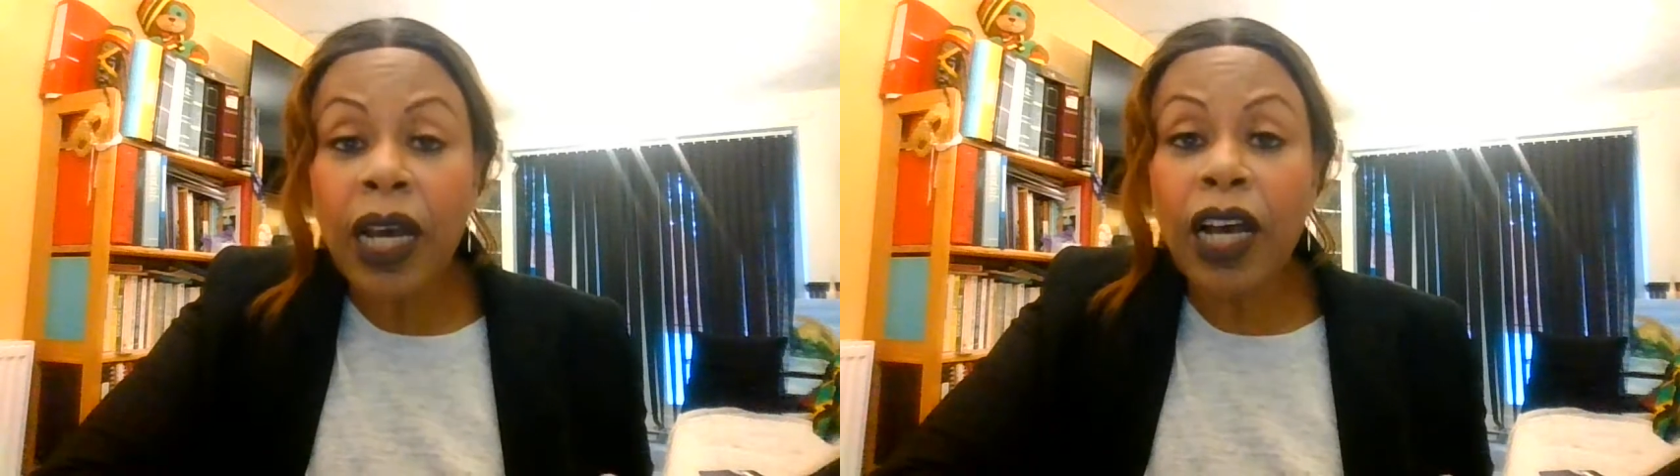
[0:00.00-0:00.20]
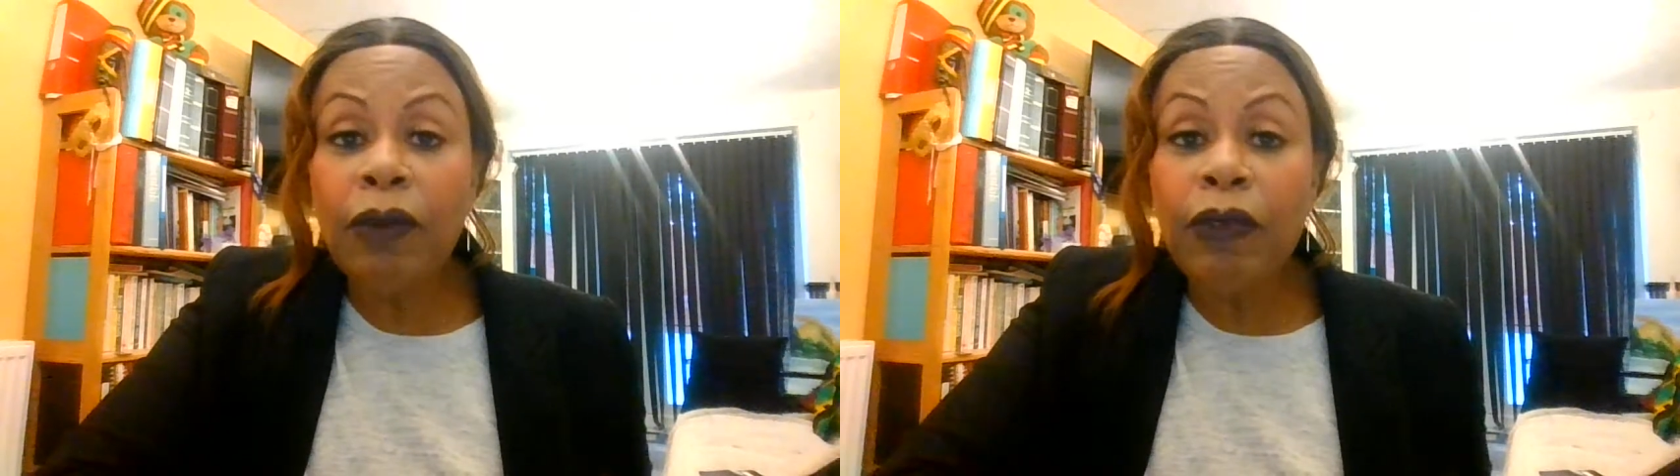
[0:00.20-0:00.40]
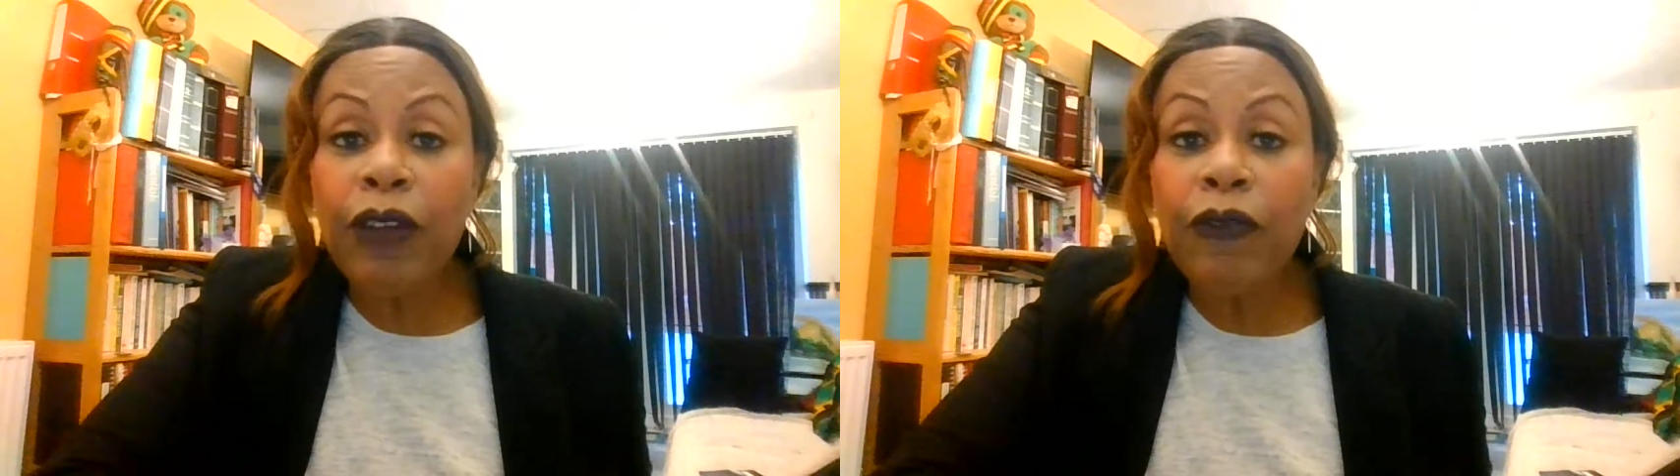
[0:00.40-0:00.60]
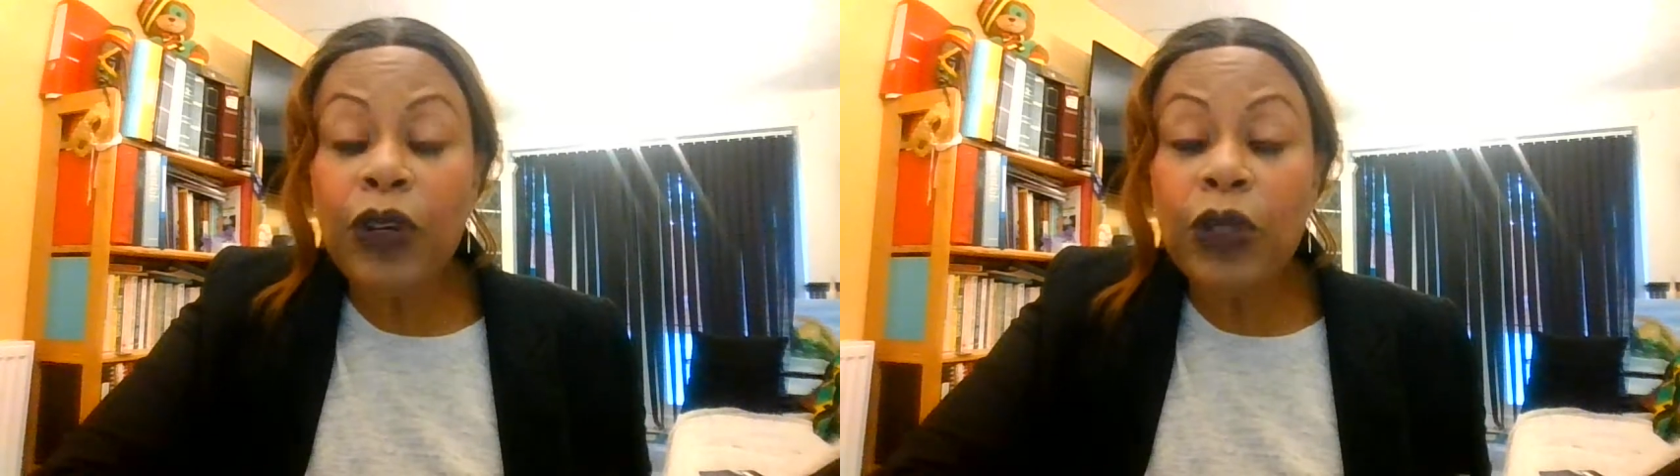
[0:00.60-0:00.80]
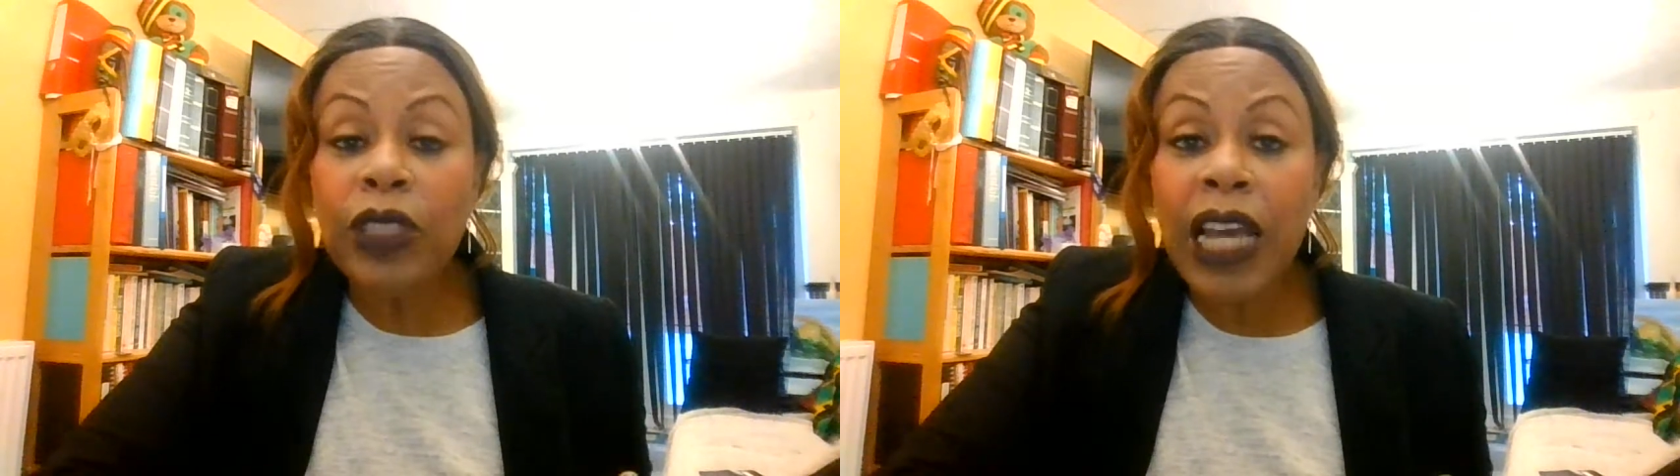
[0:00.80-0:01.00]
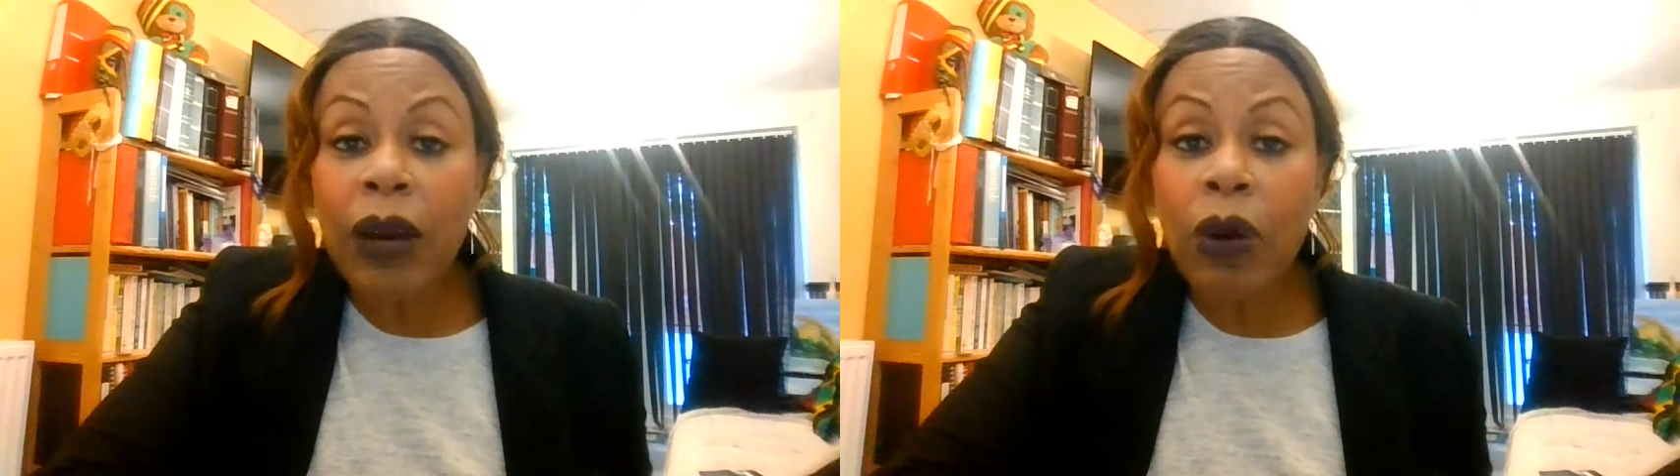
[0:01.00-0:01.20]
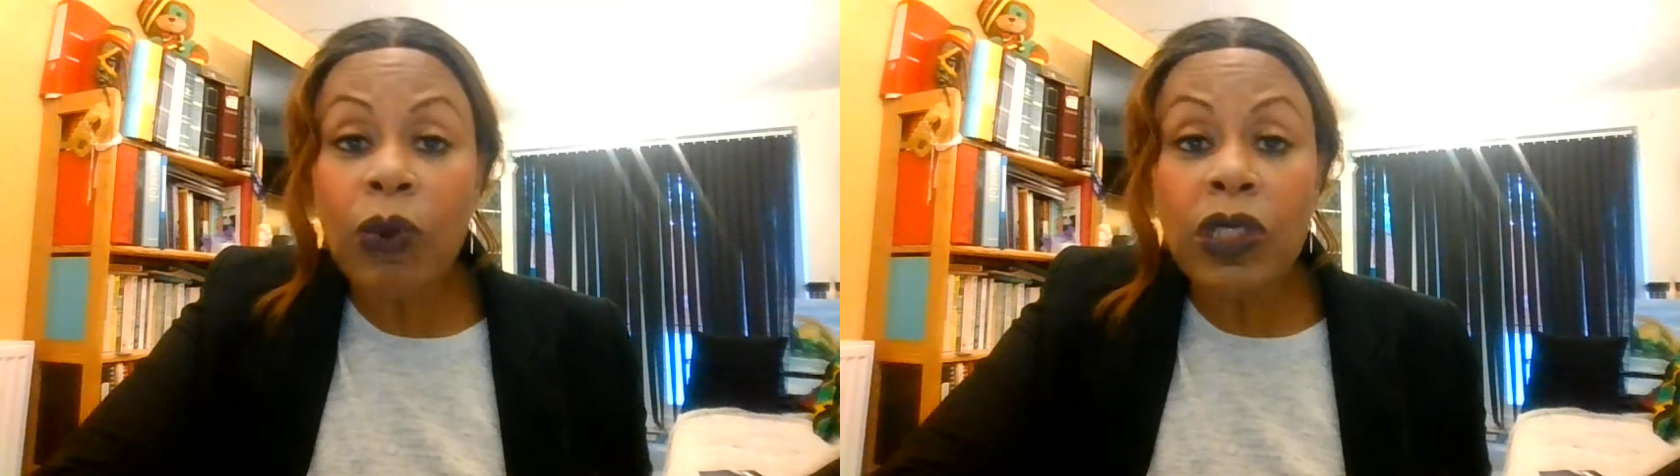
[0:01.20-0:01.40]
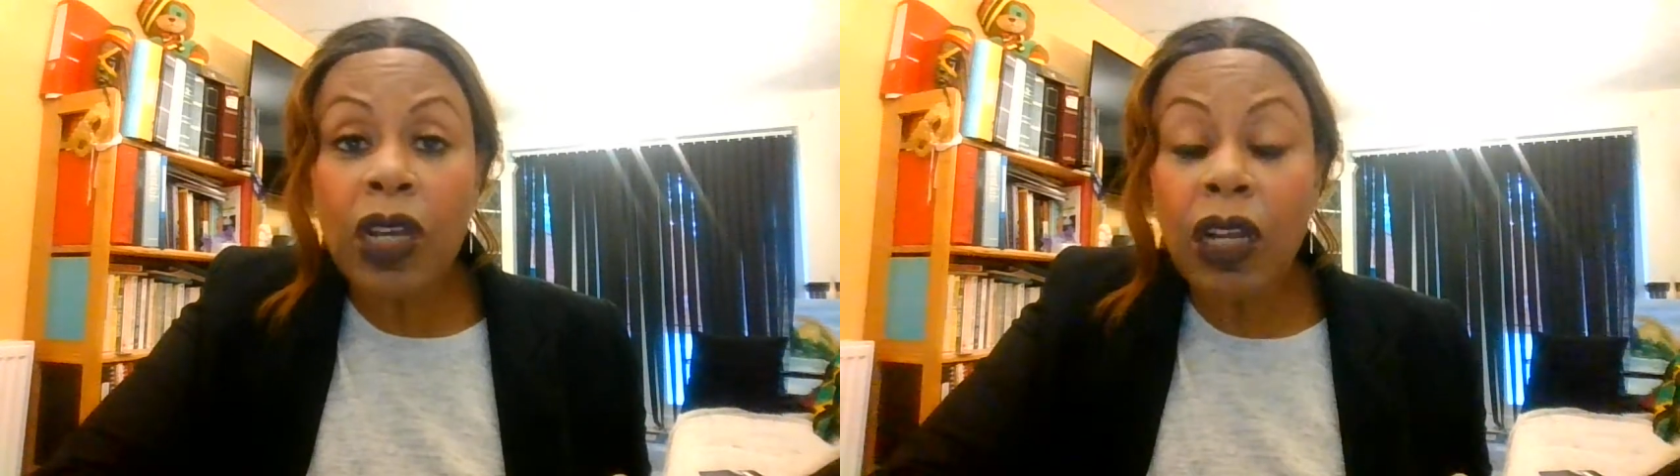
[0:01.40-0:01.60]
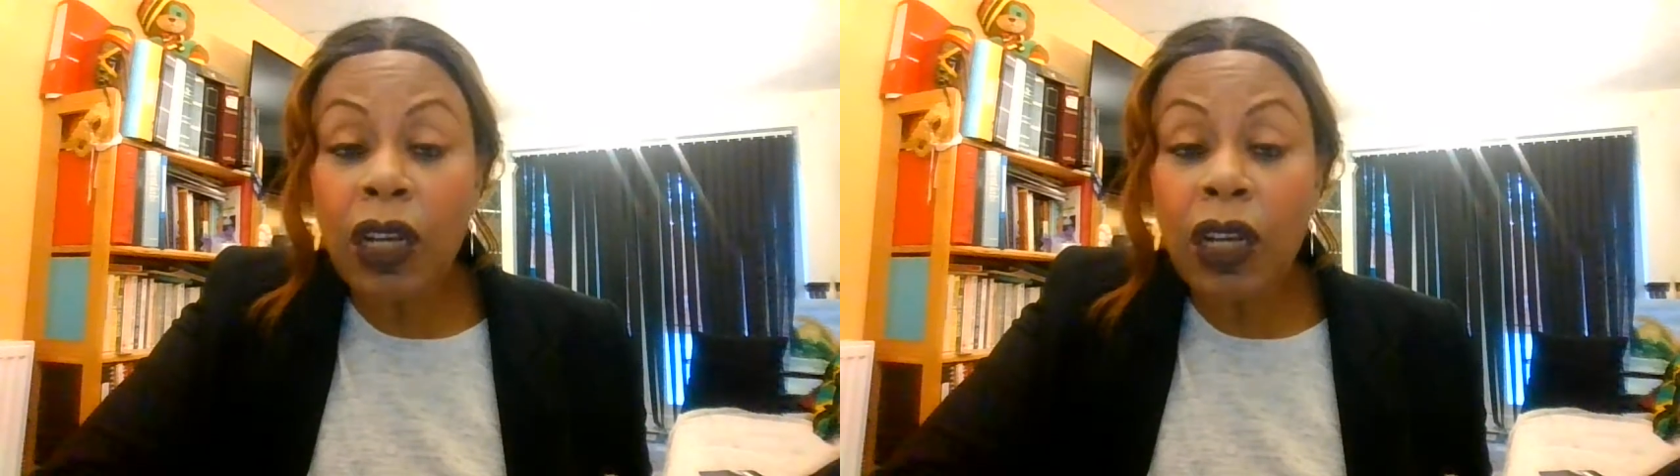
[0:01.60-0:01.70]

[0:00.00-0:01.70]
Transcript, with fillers: Grenfell Tower was a